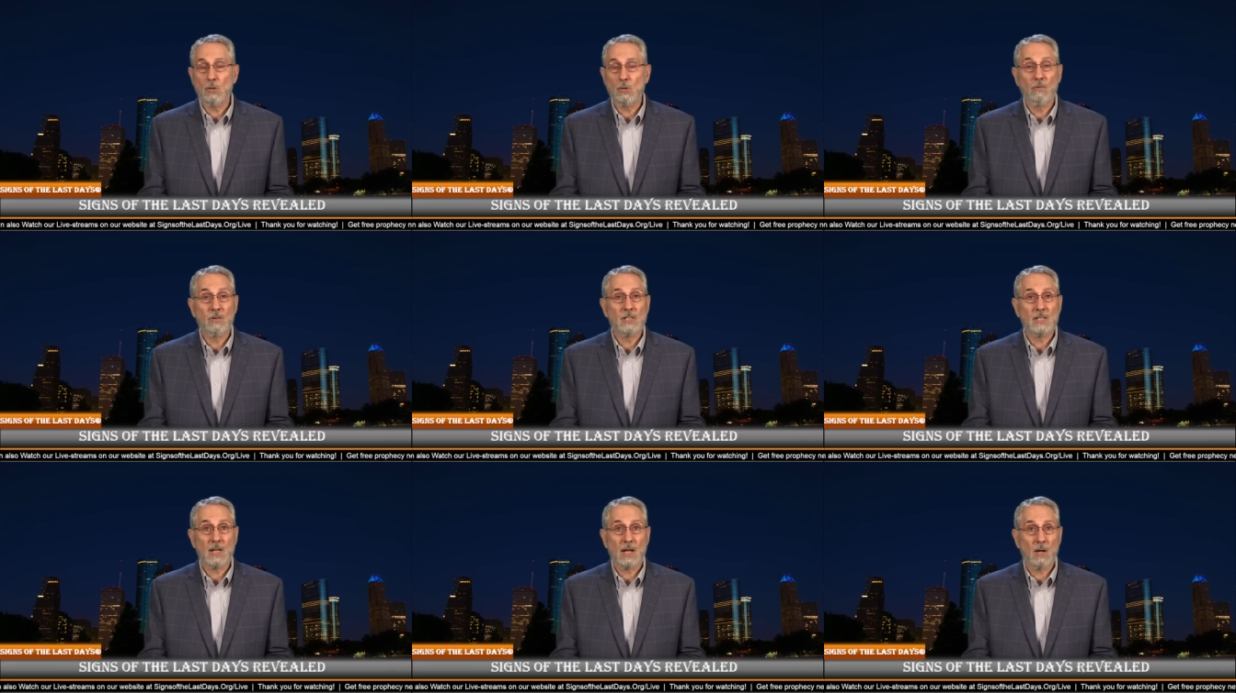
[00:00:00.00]

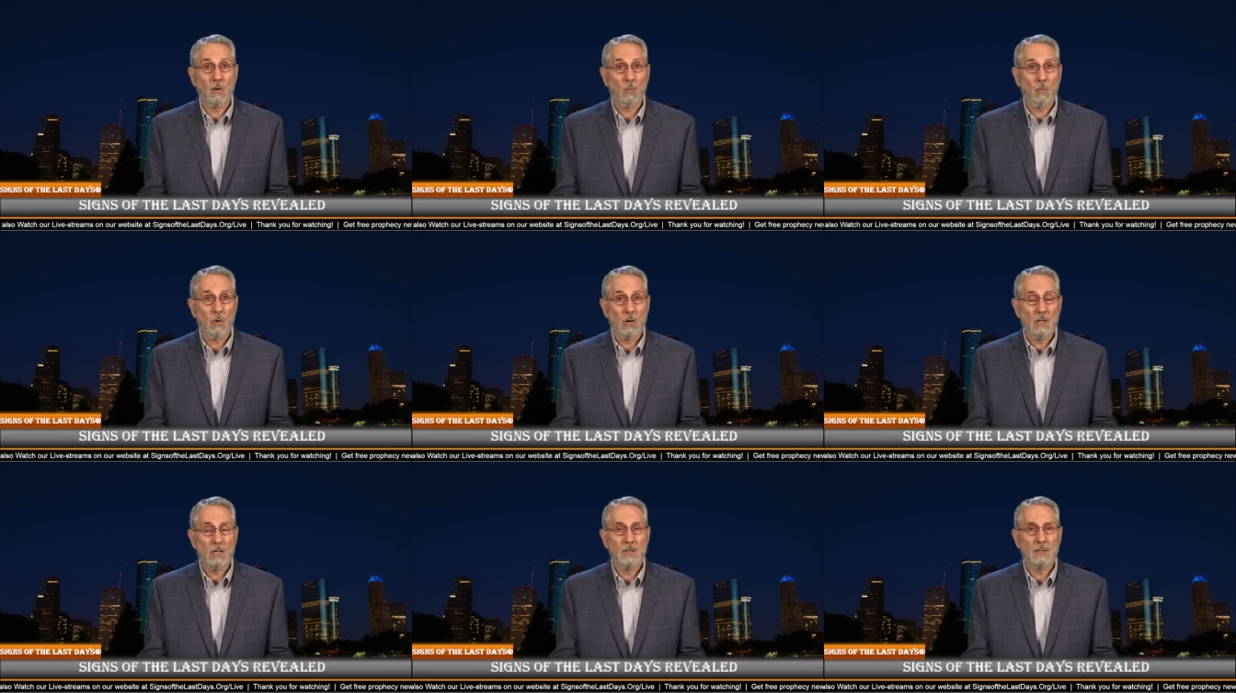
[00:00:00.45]
over
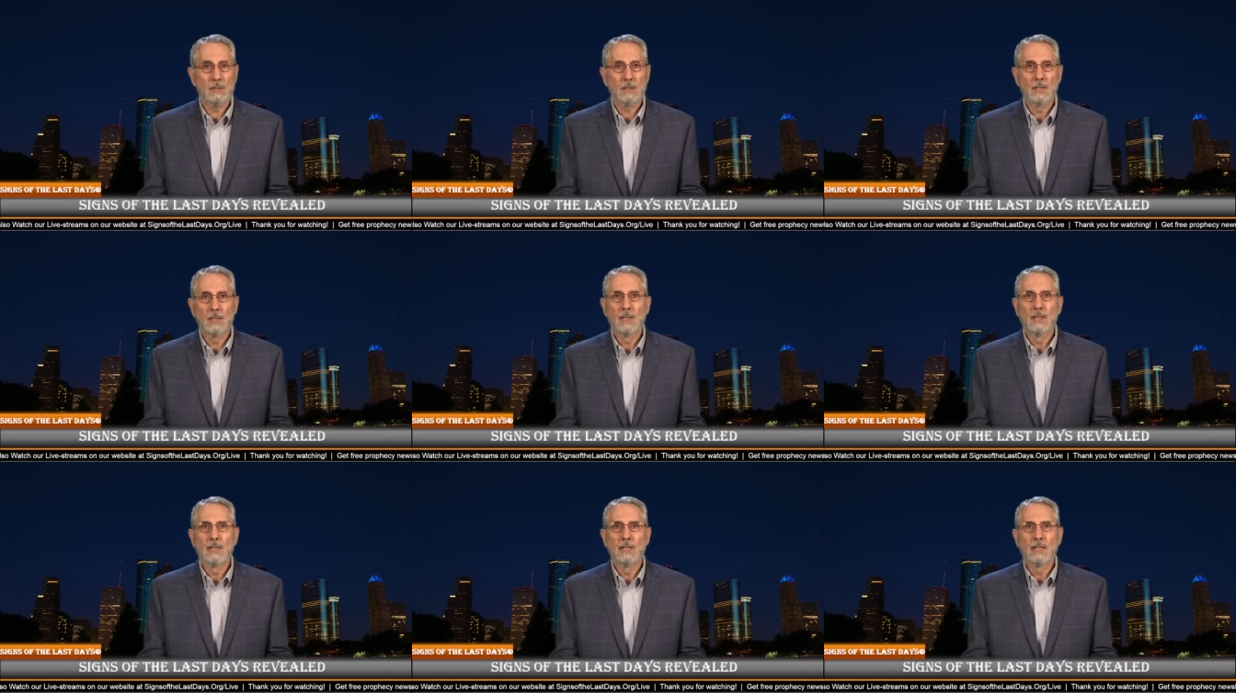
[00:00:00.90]
Taiwan
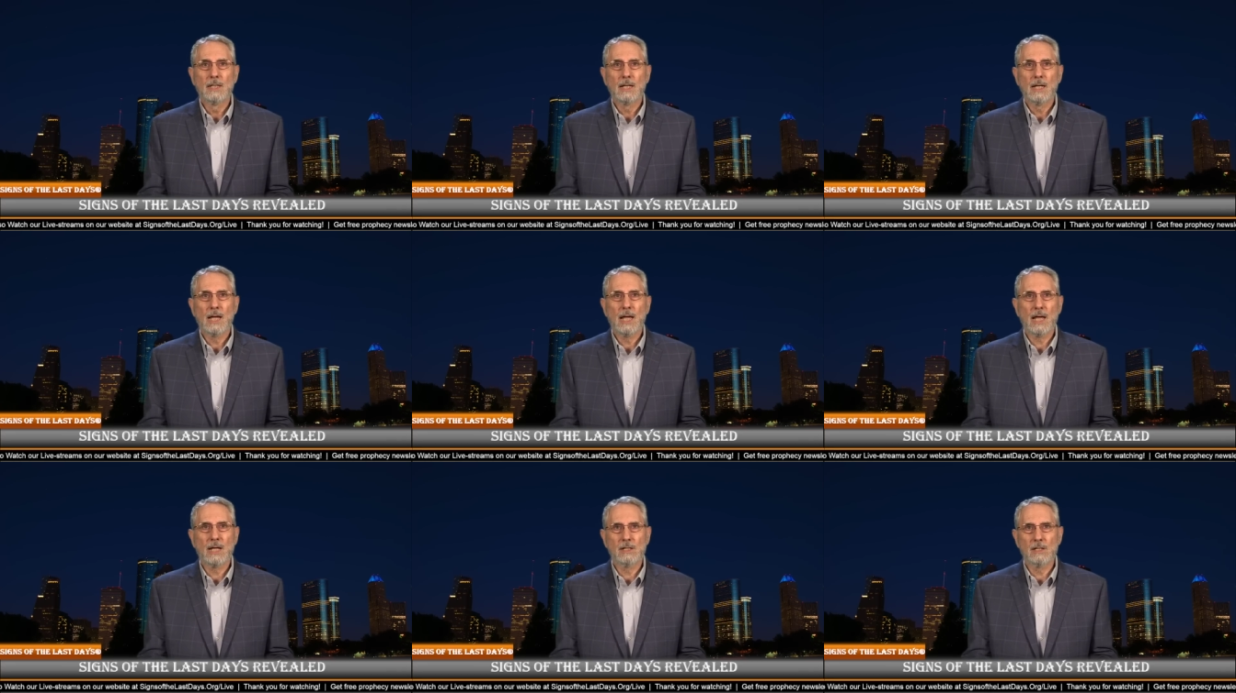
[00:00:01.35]

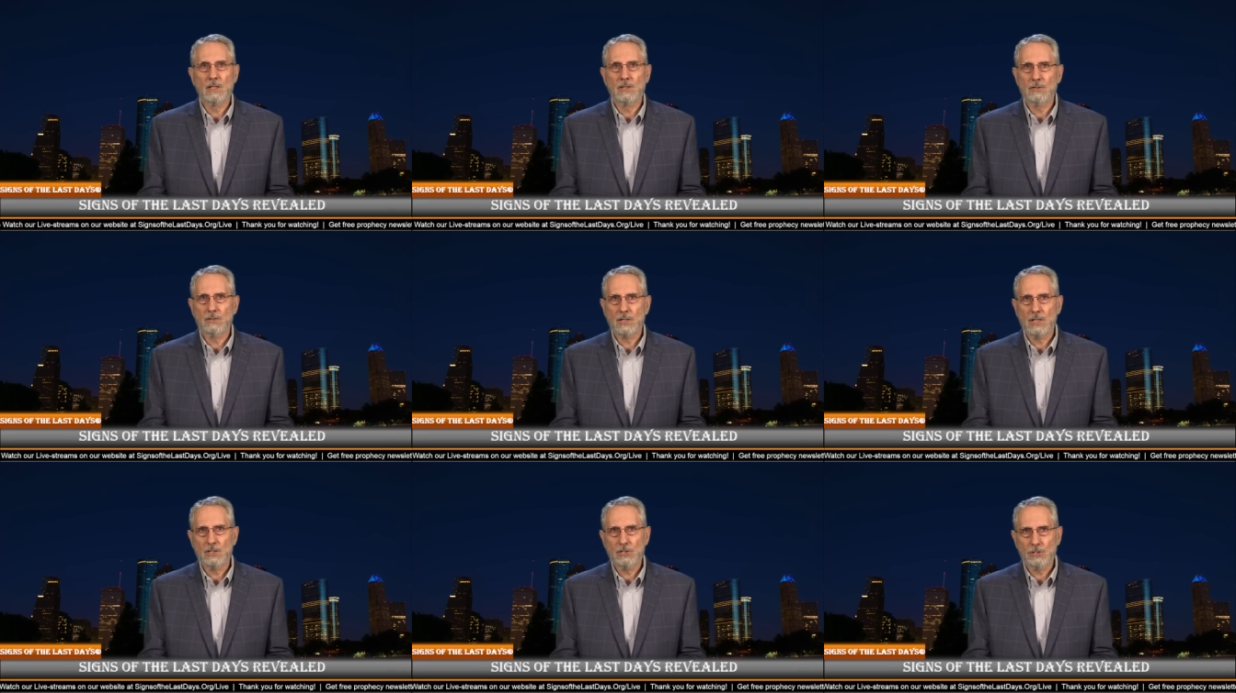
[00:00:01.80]
and
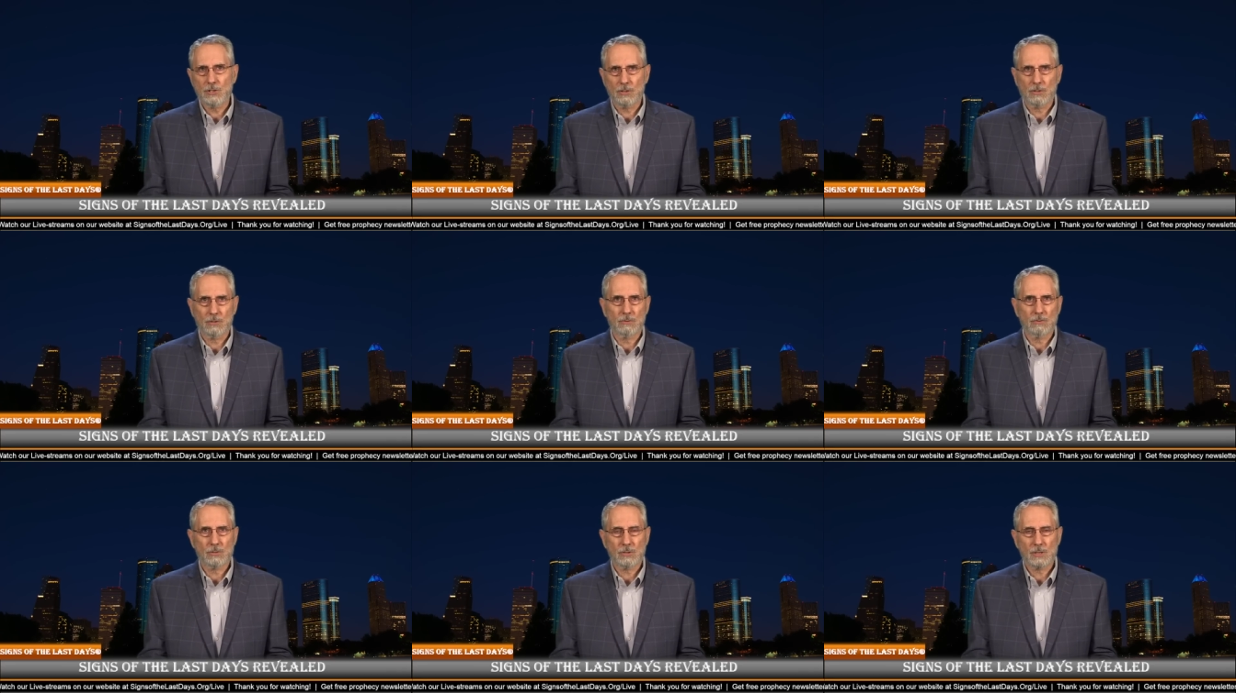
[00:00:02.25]
other
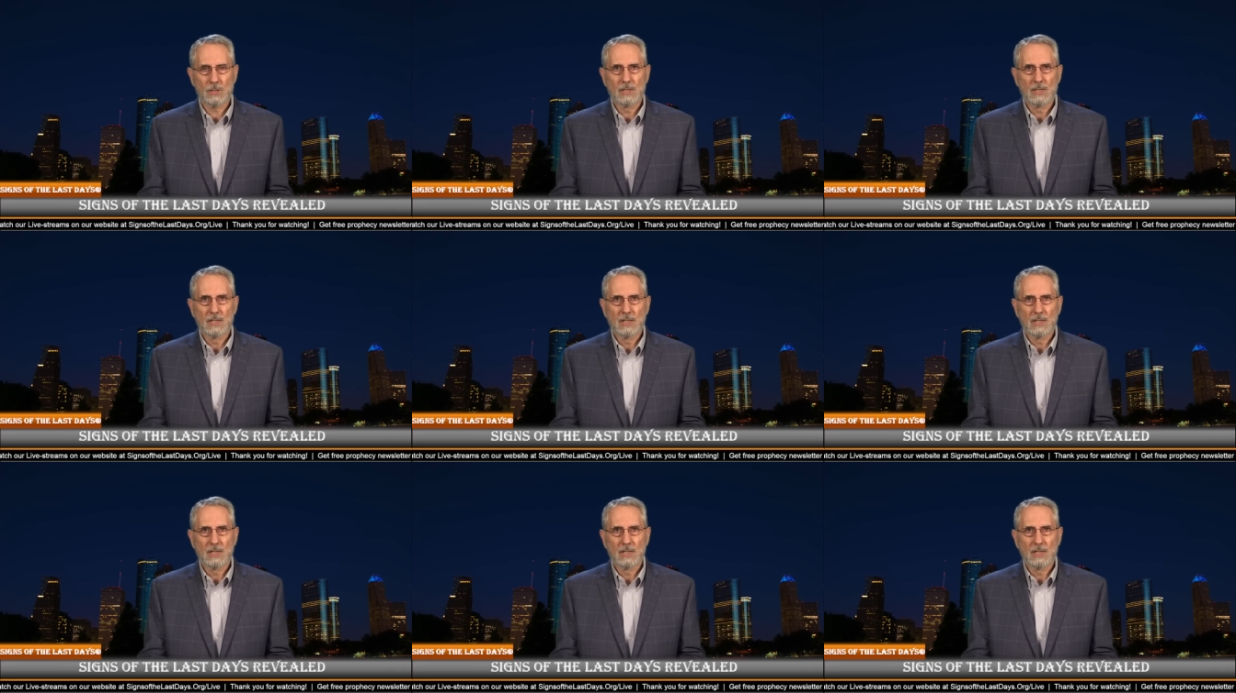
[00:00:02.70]
issues.